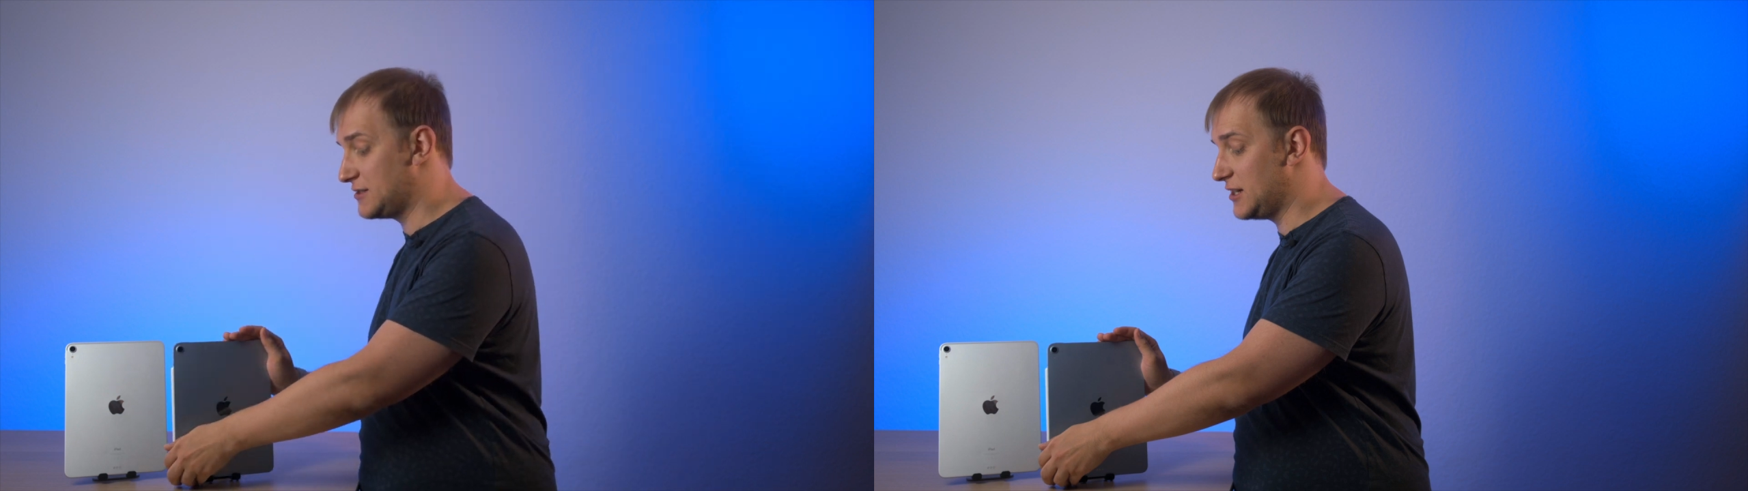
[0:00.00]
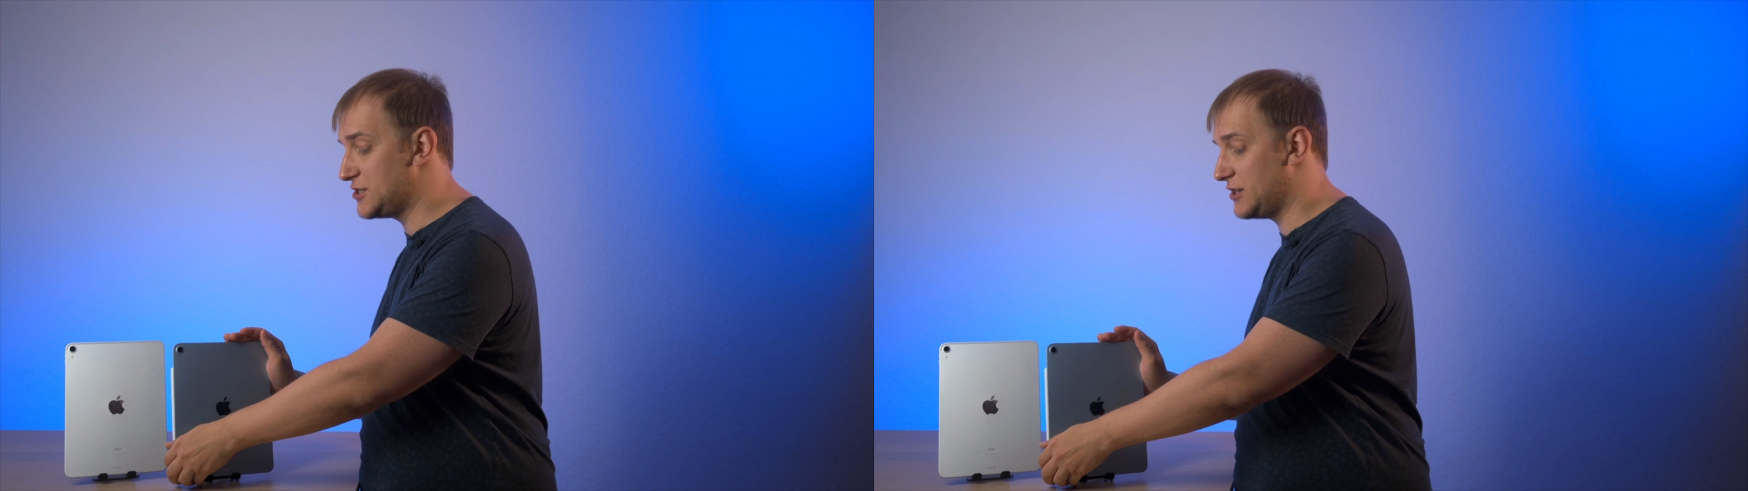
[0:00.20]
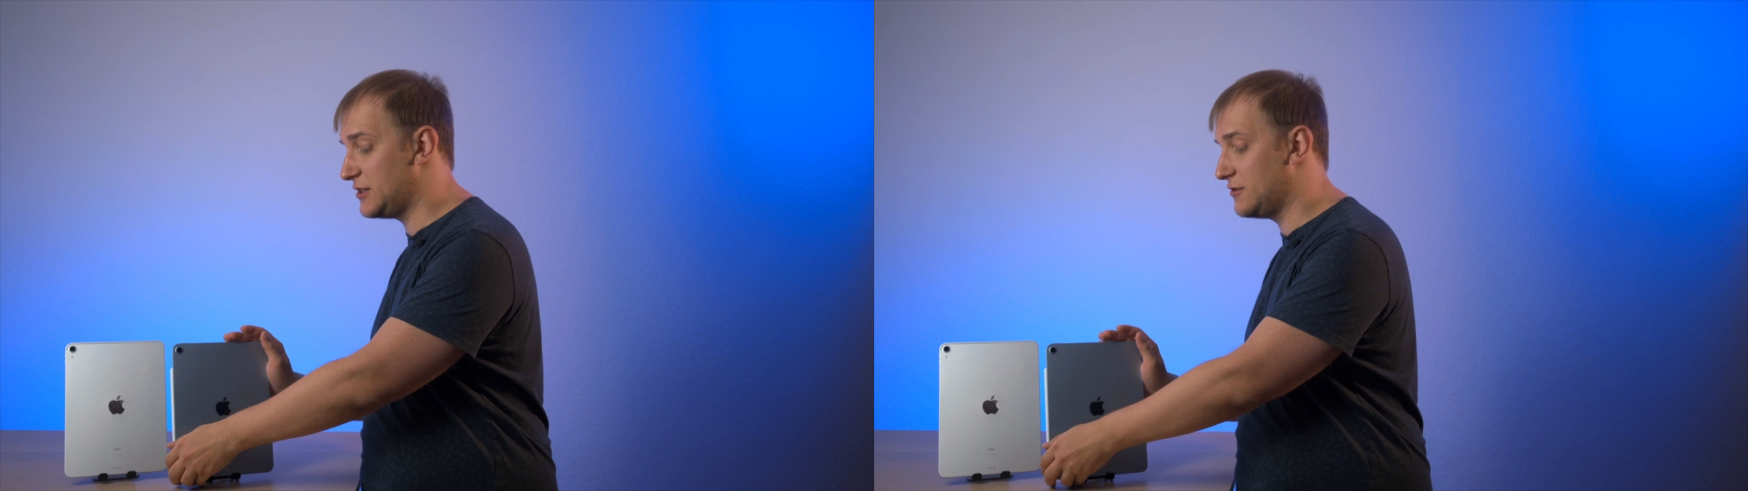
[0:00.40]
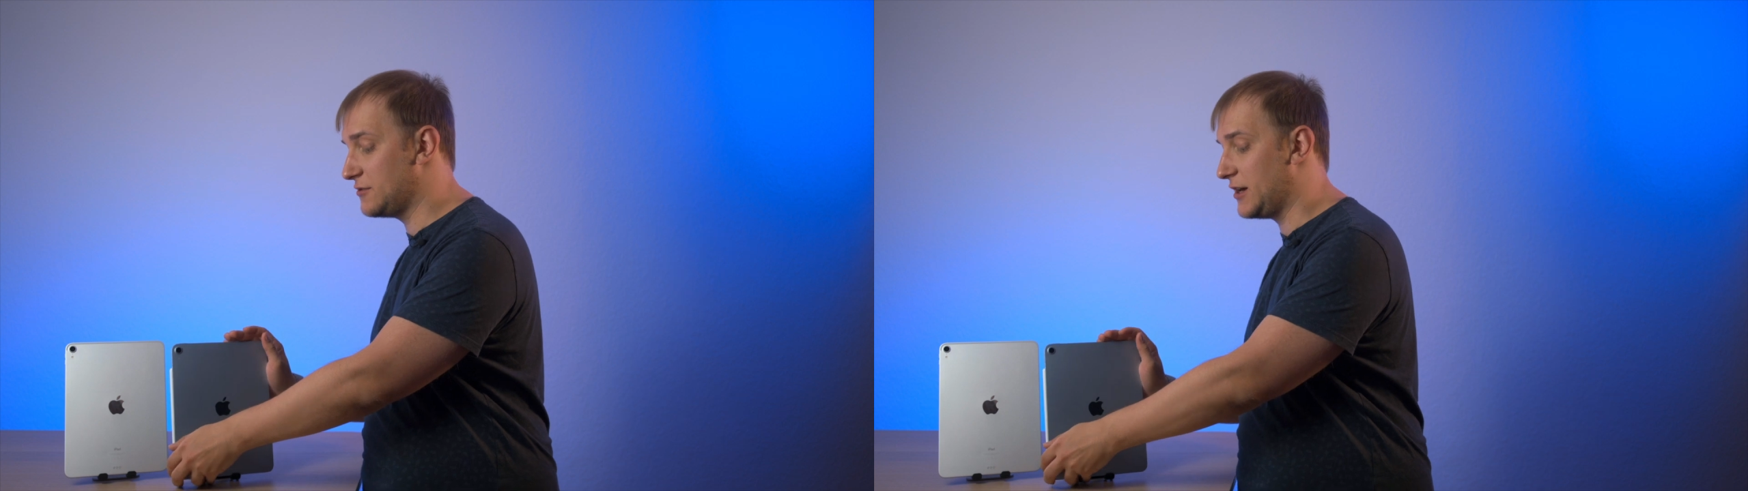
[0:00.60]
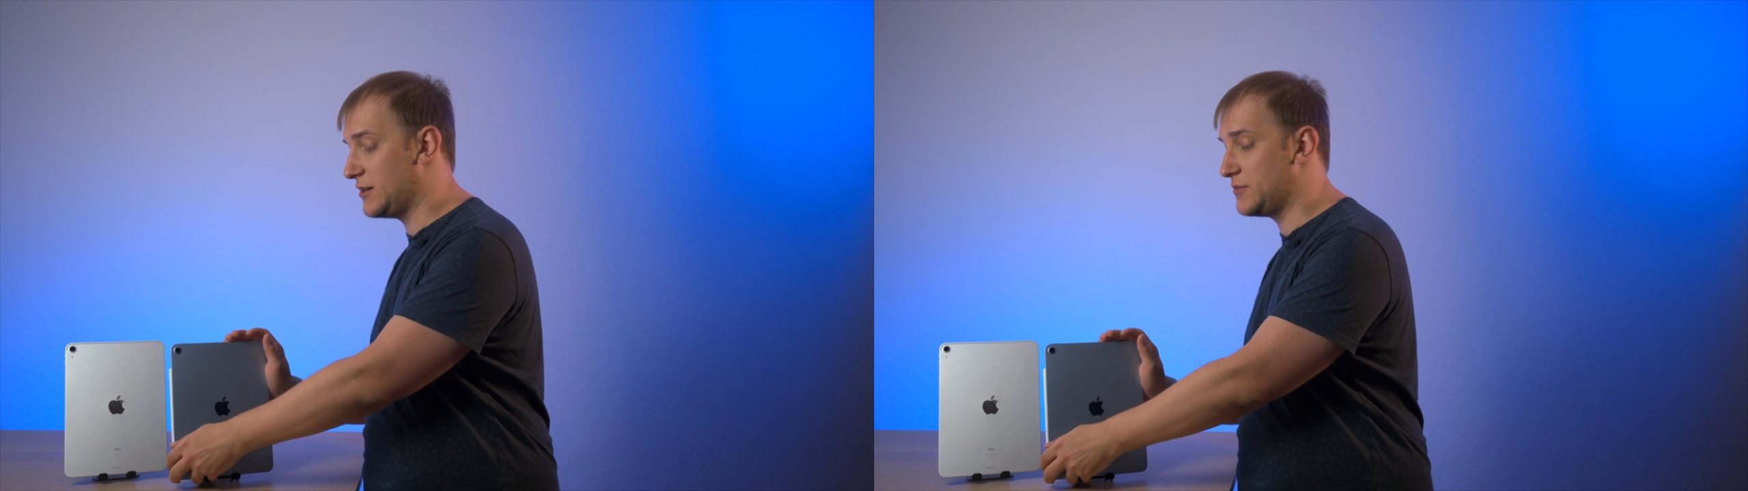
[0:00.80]
Touch ID on
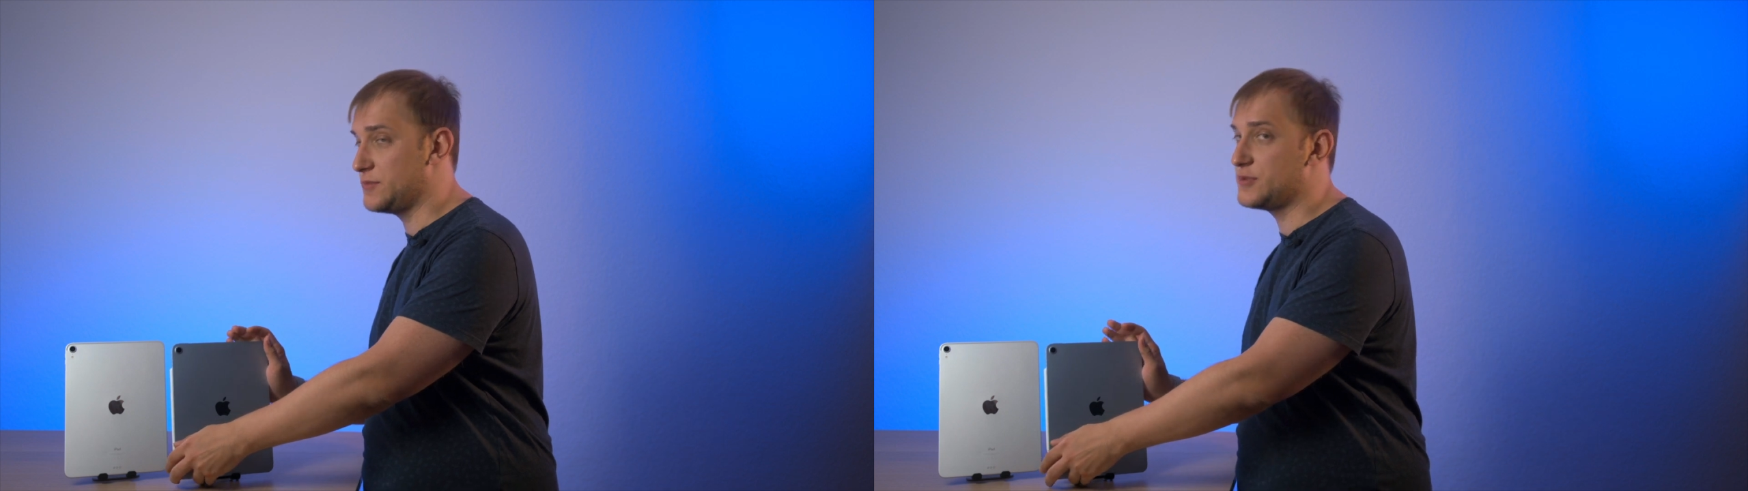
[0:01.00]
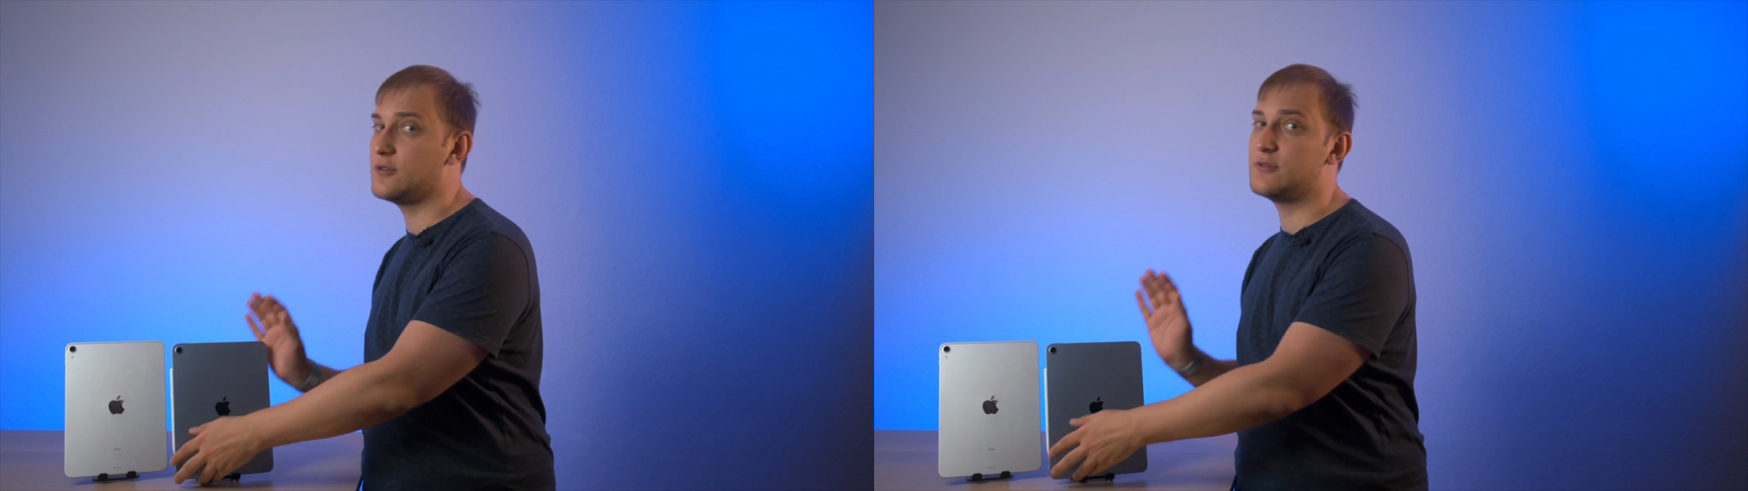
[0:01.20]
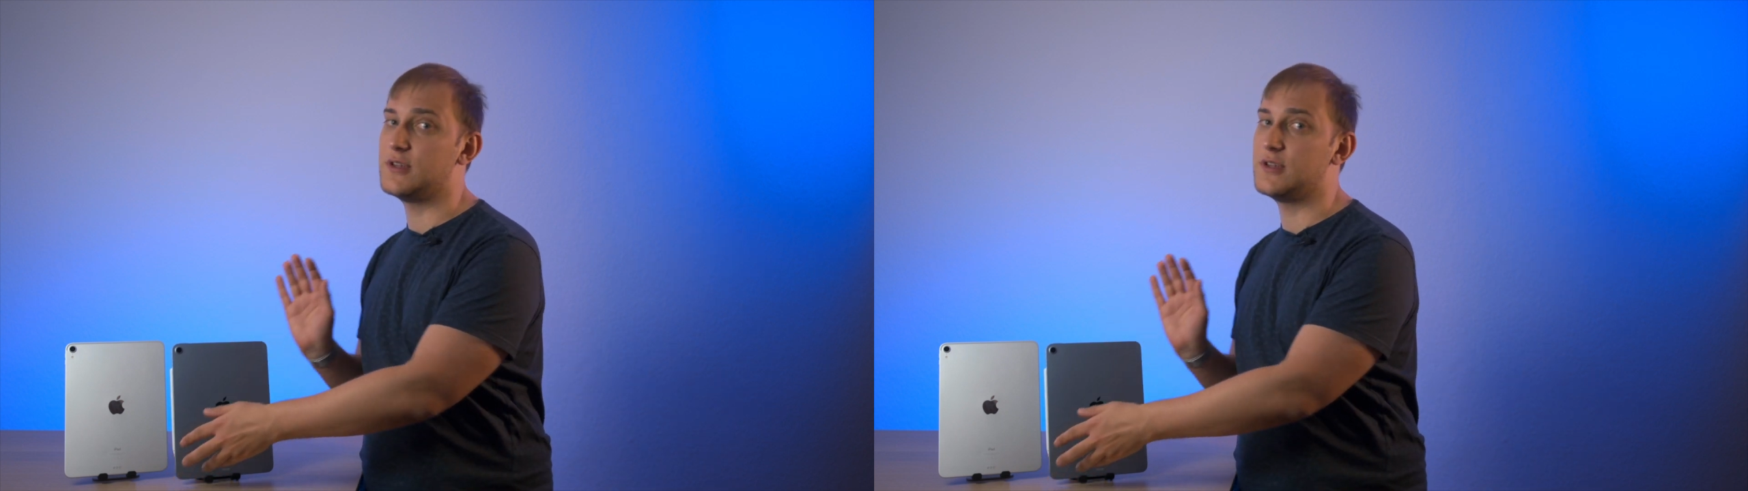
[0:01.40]
the iPad Pro,